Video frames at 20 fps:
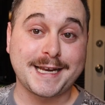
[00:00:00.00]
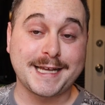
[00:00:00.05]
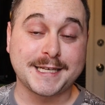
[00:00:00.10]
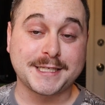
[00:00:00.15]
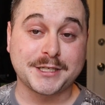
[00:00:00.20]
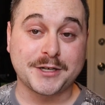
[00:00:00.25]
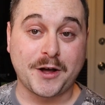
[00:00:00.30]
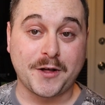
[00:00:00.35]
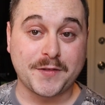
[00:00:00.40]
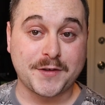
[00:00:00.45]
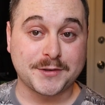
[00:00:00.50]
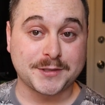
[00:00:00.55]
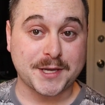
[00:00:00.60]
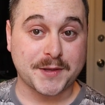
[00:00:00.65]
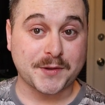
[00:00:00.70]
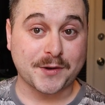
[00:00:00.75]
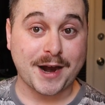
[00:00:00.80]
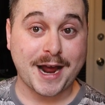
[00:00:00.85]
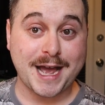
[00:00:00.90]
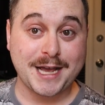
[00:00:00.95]
it is in all those
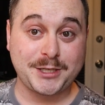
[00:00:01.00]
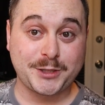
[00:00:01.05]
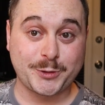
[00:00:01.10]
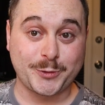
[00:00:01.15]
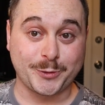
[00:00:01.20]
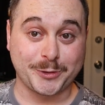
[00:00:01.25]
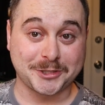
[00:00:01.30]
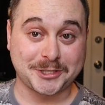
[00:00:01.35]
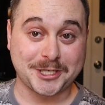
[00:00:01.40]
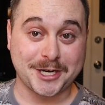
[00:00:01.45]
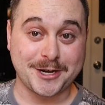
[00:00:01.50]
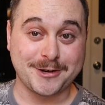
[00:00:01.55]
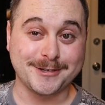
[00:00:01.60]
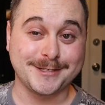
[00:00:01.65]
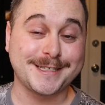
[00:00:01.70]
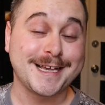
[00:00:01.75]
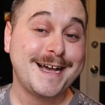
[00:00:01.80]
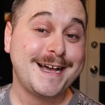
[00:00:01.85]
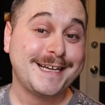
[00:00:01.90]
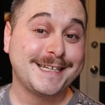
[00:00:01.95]
other high school
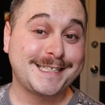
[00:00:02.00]
shows.